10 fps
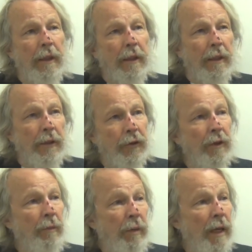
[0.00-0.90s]
uh, is
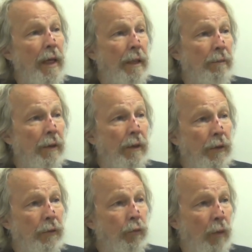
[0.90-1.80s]
going to pay
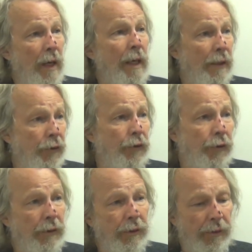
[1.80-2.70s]
because wise
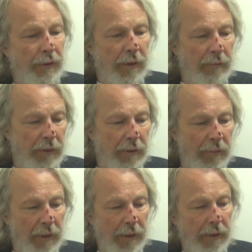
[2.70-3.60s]
decisions aren't being
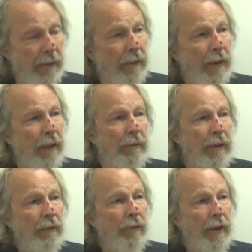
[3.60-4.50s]
made. I
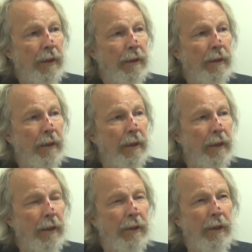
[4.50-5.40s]
mean, really,
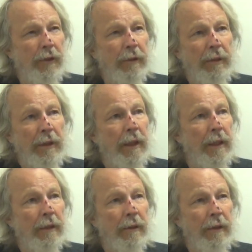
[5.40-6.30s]
it, they should be
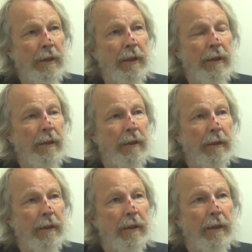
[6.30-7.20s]
like looking
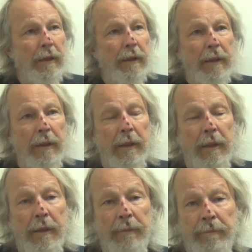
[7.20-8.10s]

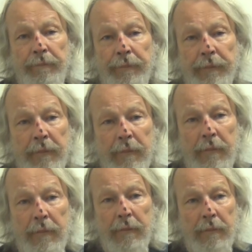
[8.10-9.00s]
um,
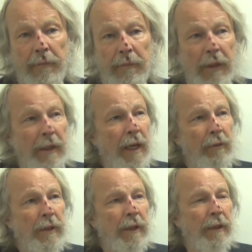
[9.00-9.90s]
the guy
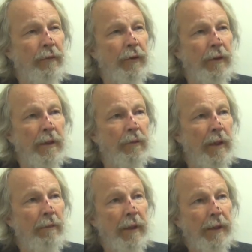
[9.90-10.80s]
we interviewed in the
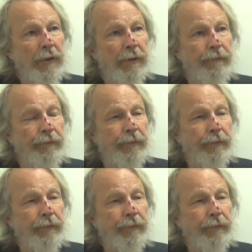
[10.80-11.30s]
WebEx,